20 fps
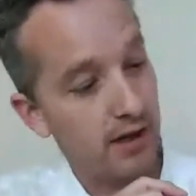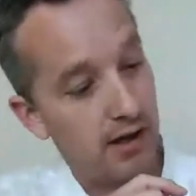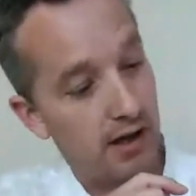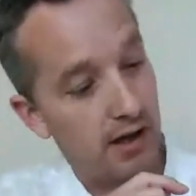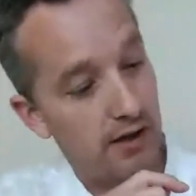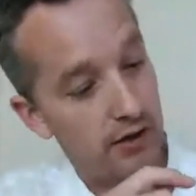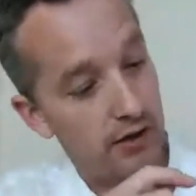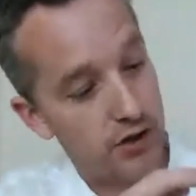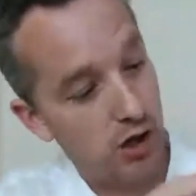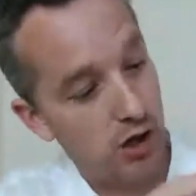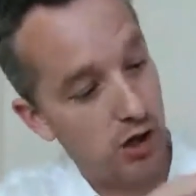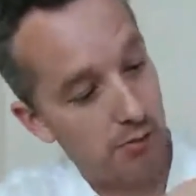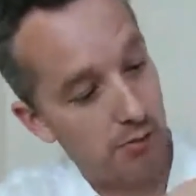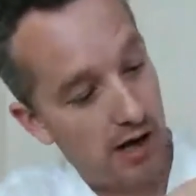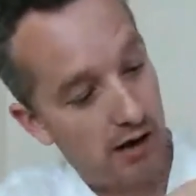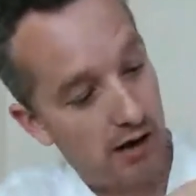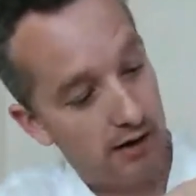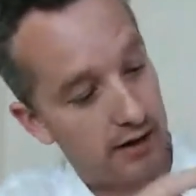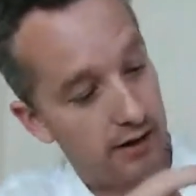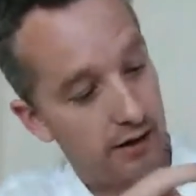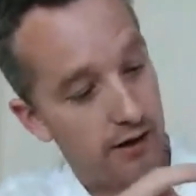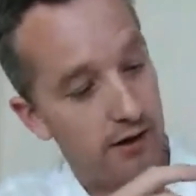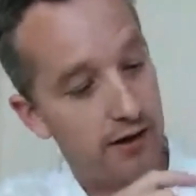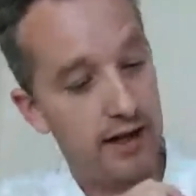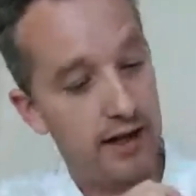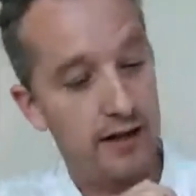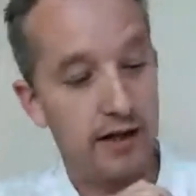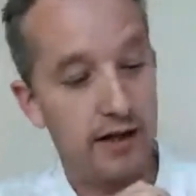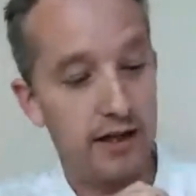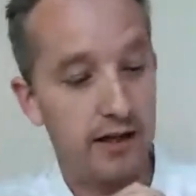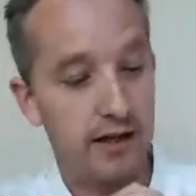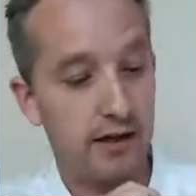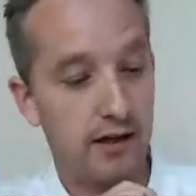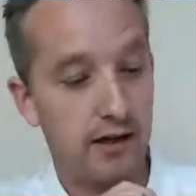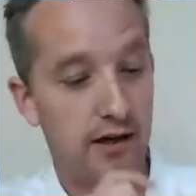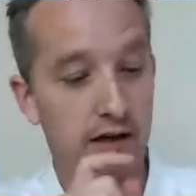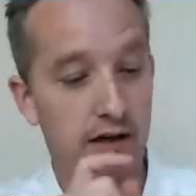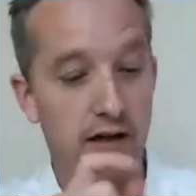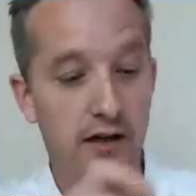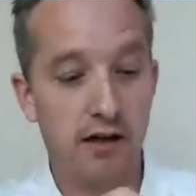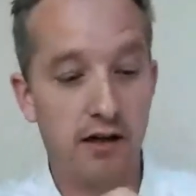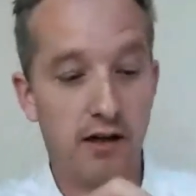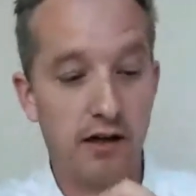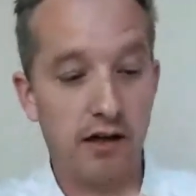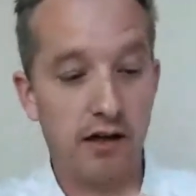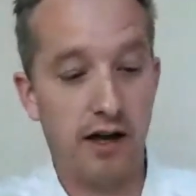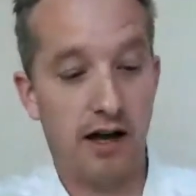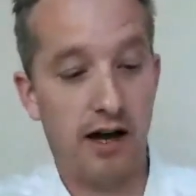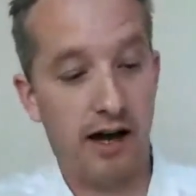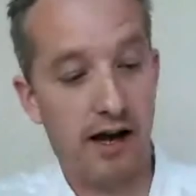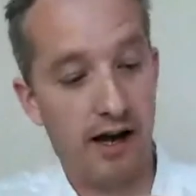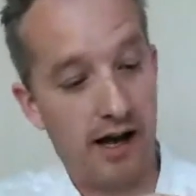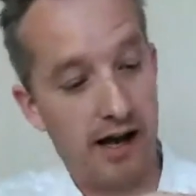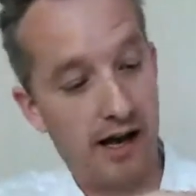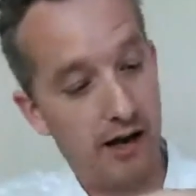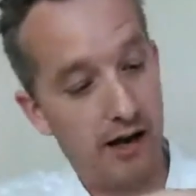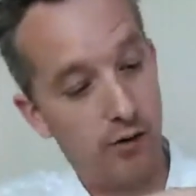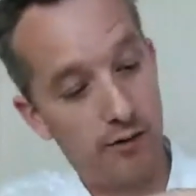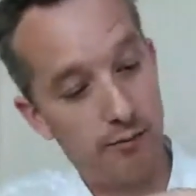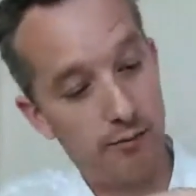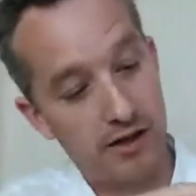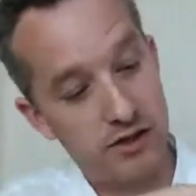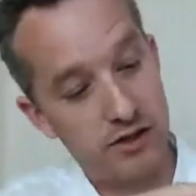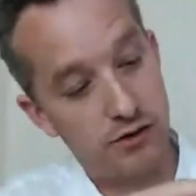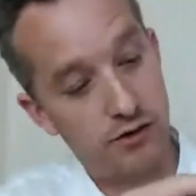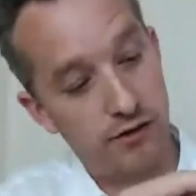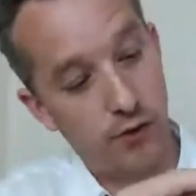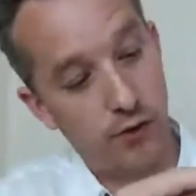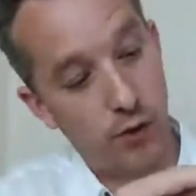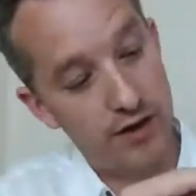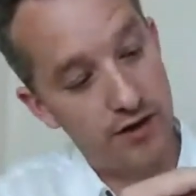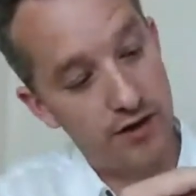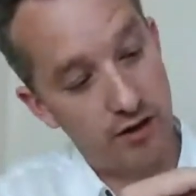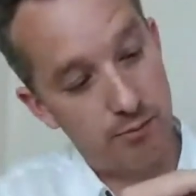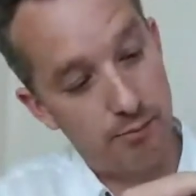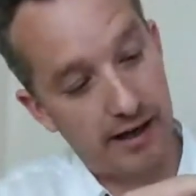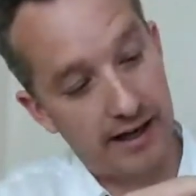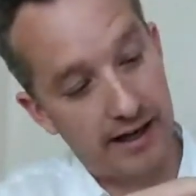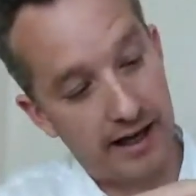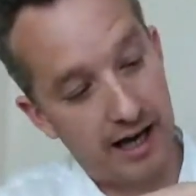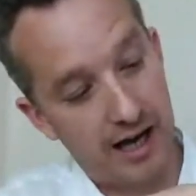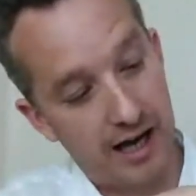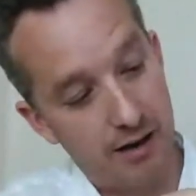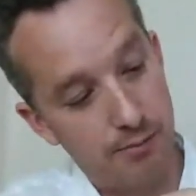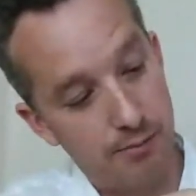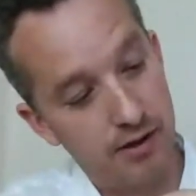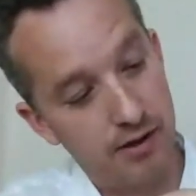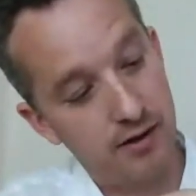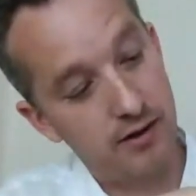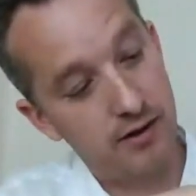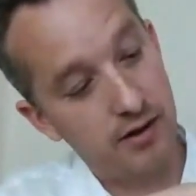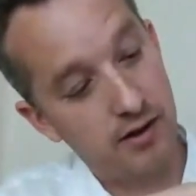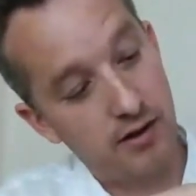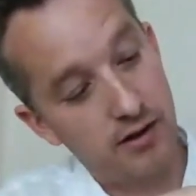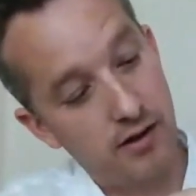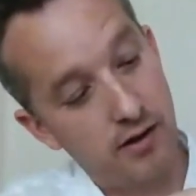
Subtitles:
At the top there, it can see the how much the voice is picking up.